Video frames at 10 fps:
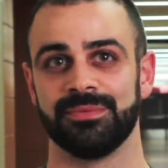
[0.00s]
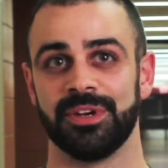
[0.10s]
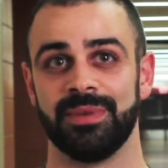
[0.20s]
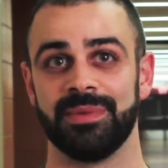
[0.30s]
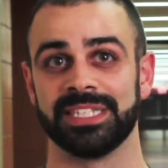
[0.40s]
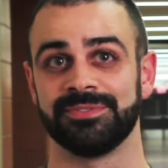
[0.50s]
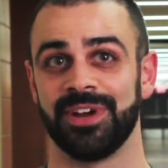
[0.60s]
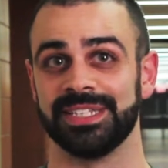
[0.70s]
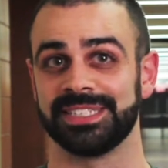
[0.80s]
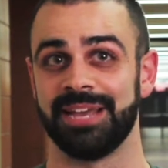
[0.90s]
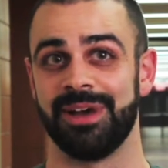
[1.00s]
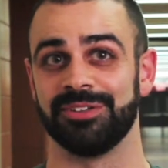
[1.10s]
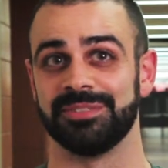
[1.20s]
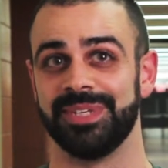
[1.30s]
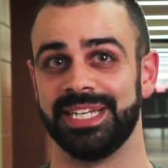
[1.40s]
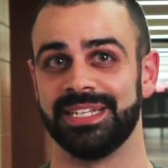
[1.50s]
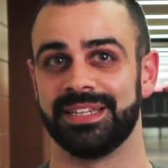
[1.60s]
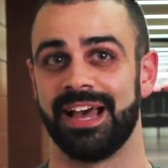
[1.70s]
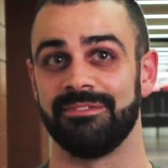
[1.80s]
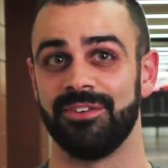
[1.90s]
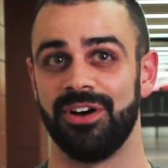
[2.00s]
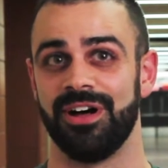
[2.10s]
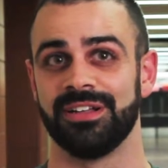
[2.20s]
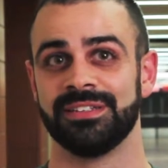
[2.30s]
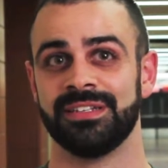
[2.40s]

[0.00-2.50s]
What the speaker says: one of my best friends came out to me that fall,